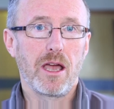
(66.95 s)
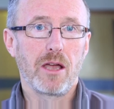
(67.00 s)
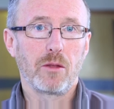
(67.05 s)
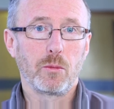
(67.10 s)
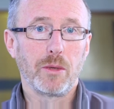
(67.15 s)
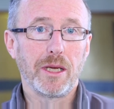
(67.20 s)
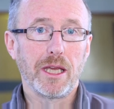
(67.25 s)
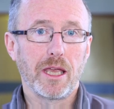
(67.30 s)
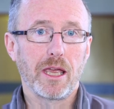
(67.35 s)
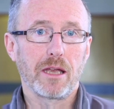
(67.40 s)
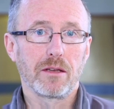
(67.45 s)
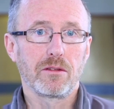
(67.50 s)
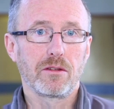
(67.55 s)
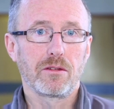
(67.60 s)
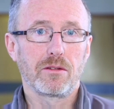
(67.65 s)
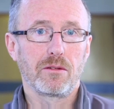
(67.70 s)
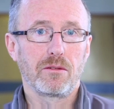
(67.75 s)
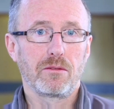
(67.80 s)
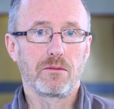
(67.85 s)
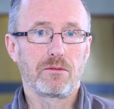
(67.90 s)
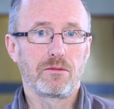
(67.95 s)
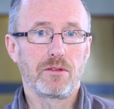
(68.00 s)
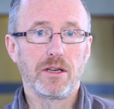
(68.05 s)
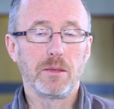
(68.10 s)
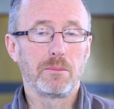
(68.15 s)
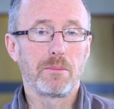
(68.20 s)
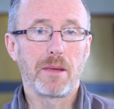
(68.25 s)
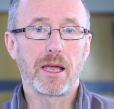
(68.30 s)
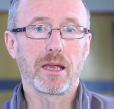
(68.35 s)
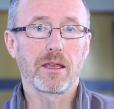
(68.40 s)
and we get
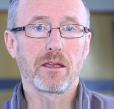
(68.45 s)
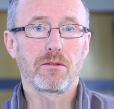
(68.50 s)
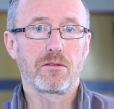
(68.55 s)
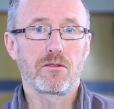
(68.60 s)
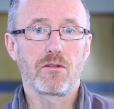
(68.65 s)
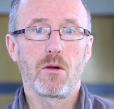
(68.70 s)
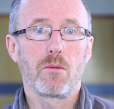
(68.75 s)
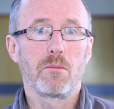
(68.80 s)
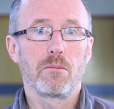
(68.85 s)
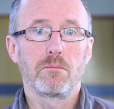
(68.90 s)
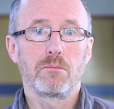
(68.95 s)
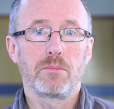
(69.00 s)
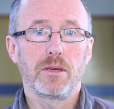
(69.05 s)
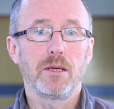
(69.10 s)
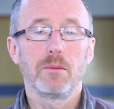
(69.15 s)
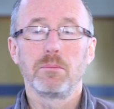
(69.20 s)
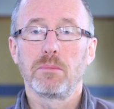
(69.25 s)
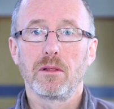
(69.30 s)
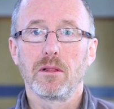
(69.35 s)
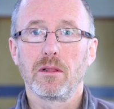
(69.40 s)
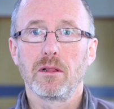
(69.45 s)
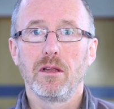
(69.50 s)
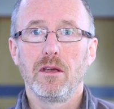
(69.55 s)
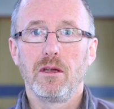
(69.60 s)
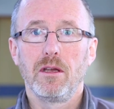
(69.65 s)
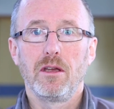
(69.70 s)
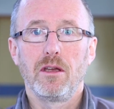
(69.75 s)
feedback from people